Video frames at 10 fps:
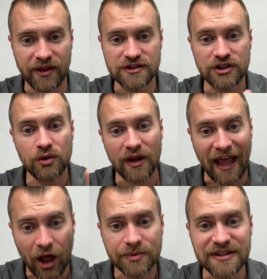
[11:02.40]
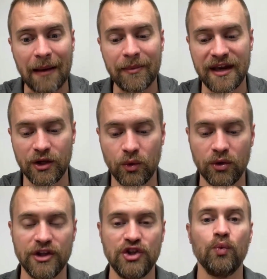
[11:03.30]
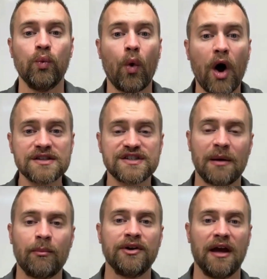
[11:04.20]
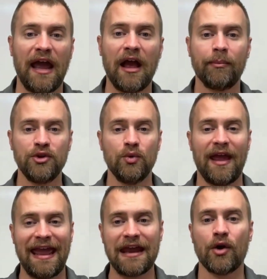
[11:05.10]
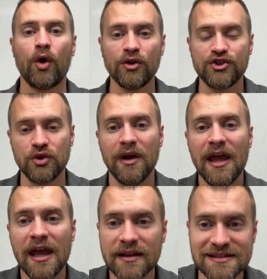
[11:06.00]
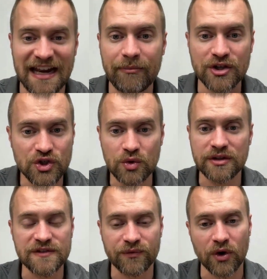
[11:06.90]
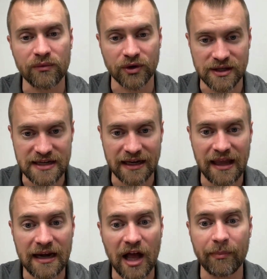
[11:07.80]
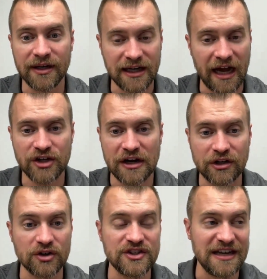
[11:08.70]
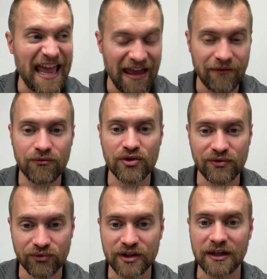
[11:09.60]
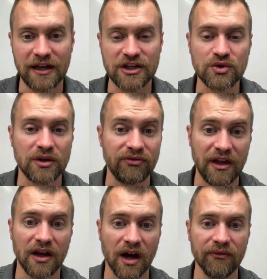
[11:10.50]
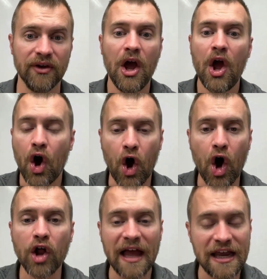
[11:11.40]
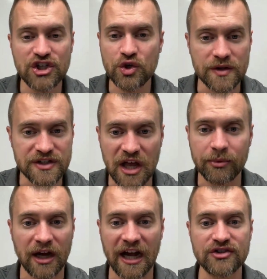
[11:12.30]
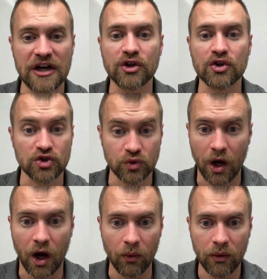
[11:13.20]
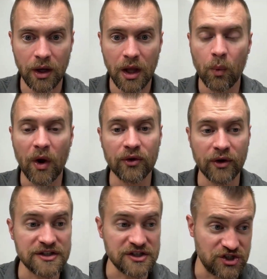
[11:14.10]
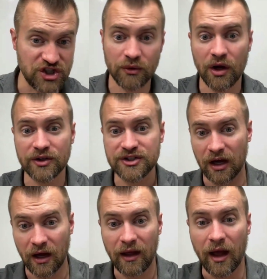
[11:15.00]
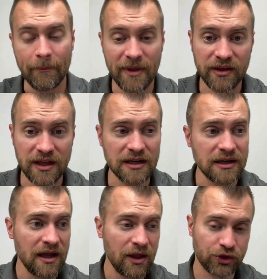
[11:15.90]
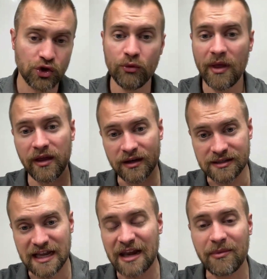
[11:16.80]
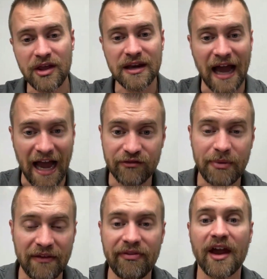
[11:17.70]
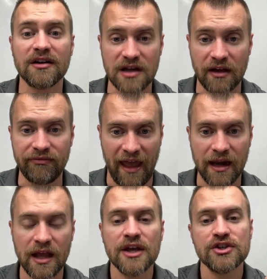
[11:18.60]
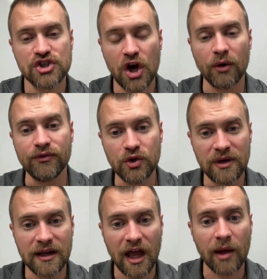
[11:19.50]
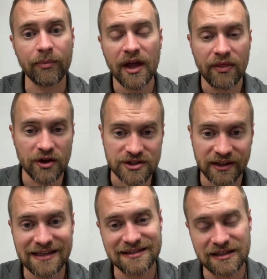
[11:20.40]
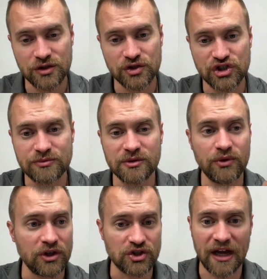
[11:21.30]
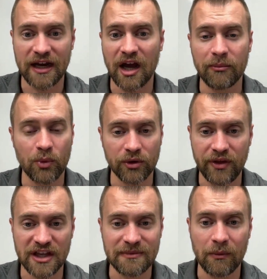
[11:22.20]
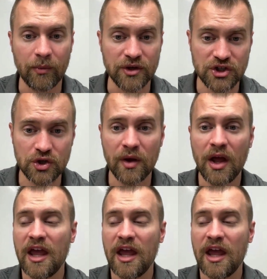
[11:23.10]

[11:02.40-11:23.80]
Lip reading: things and you need help dominating Google and you want someone to help you, handhold you, listen, I've been doing this for over a decade, helping contractors in every freaking niche you can think of. All I do is help contractors grow, whether it's 0 to $1 million, 2 million to 10 million. I've been there, done that. So if you need help, there's links in the description. You can check out more things about what we do.